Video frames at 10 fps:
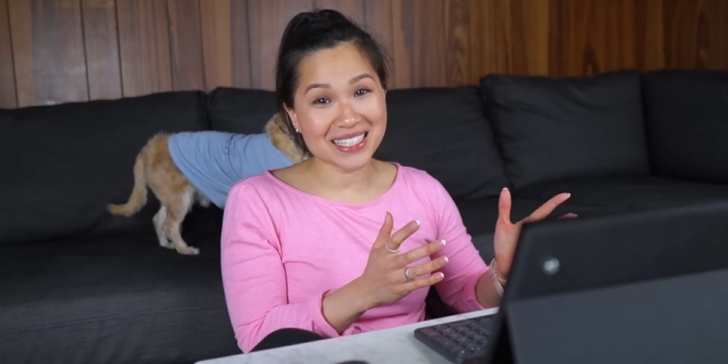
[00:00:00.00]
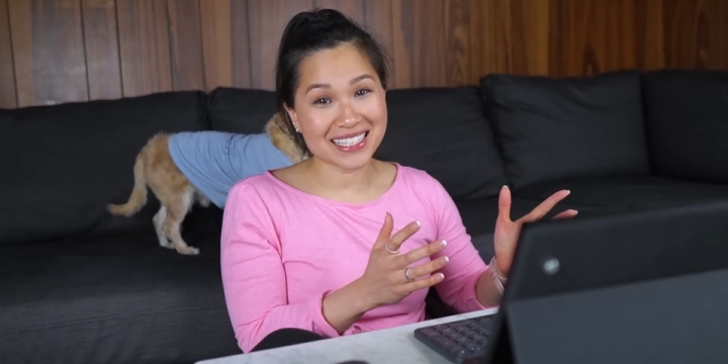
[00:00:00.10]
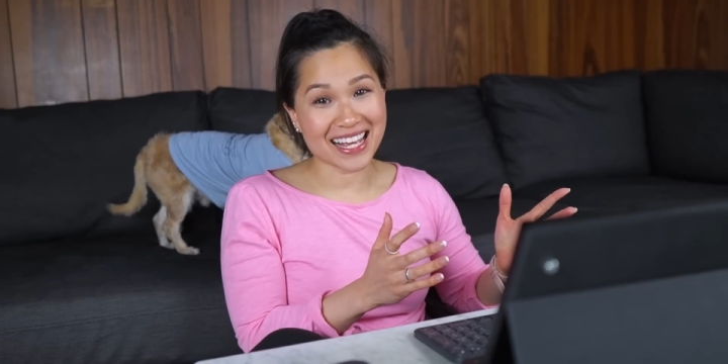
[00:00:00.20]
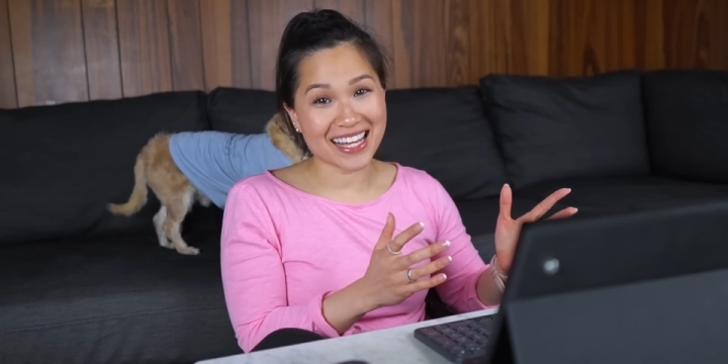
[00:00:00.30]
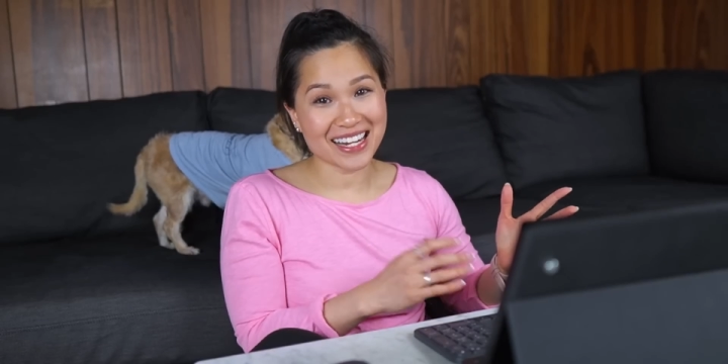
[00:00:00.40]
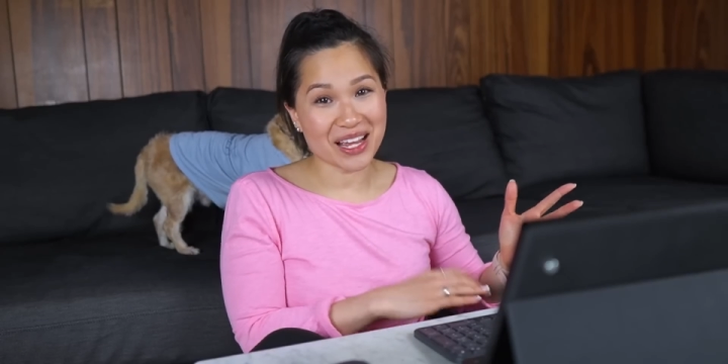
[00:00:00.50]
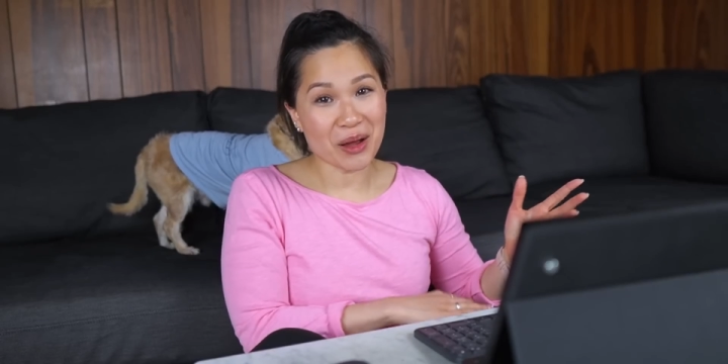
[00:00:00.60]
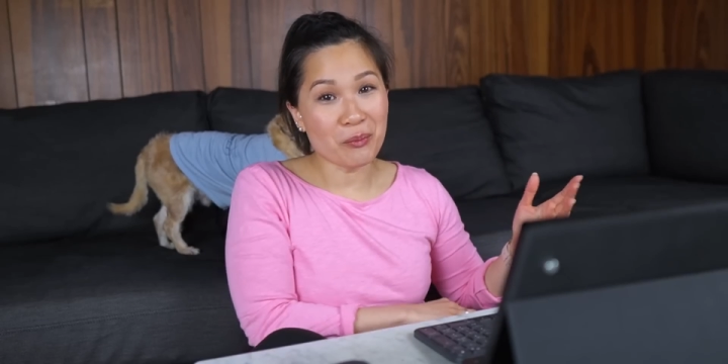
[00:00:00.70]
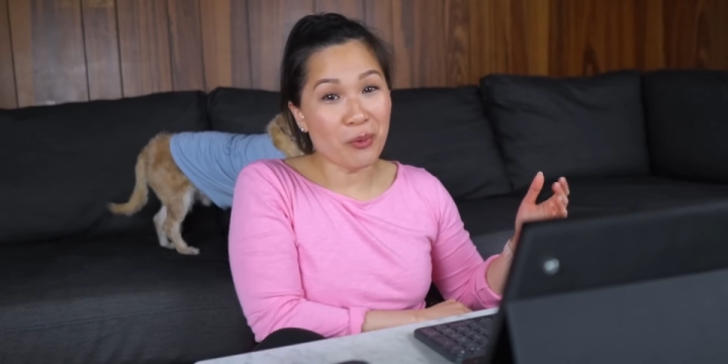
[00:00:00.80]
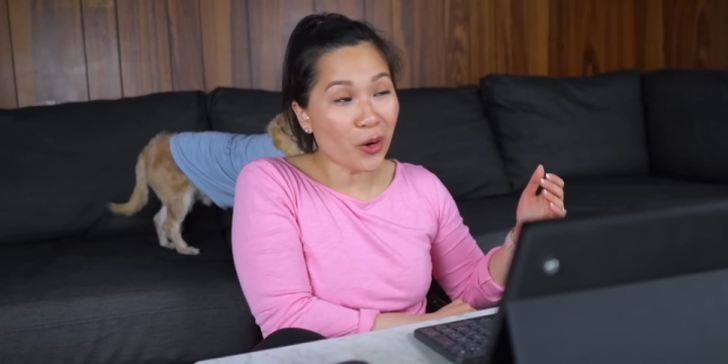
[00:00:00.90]
said,
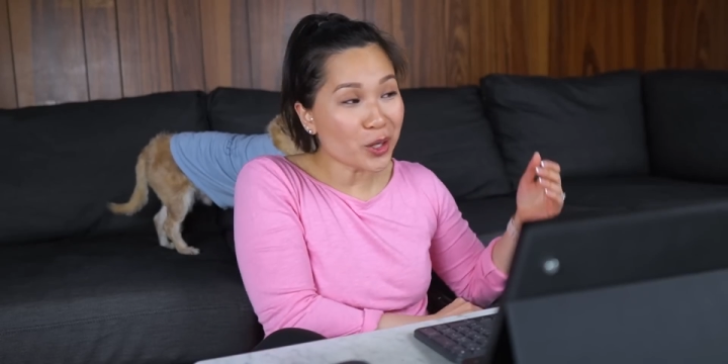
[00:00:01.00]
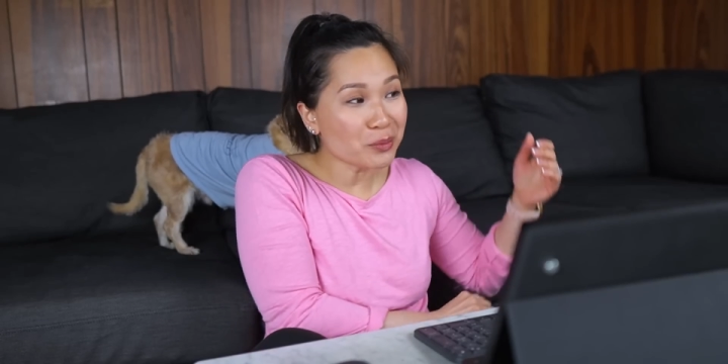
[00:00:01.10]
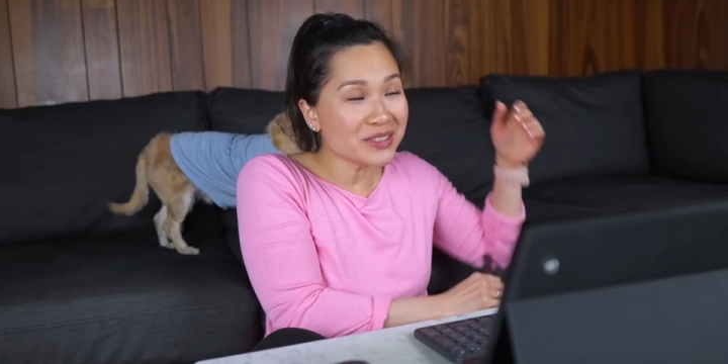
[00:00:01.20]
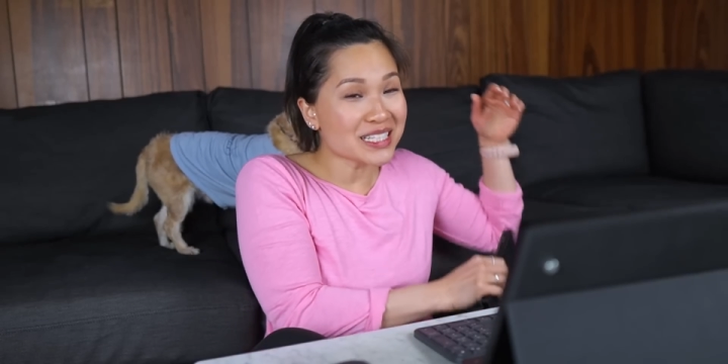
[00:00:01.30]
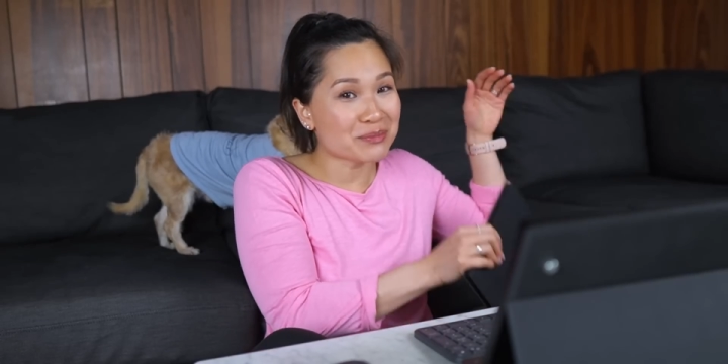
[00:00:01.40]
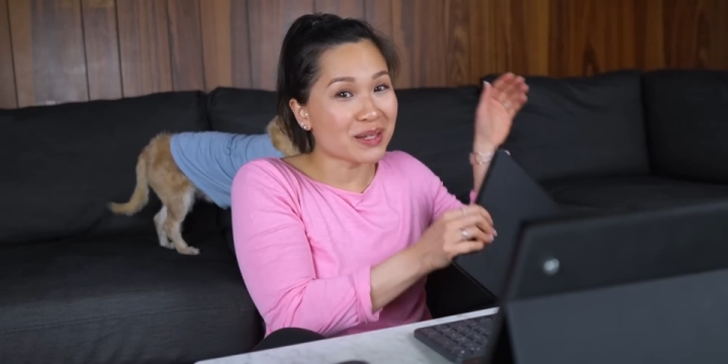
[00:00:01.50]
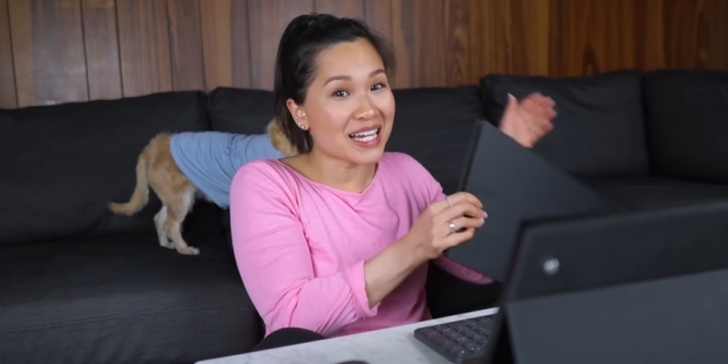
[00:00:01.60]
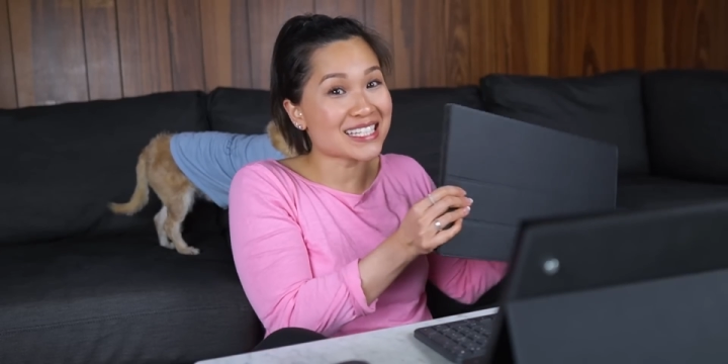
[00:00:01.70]
portable displays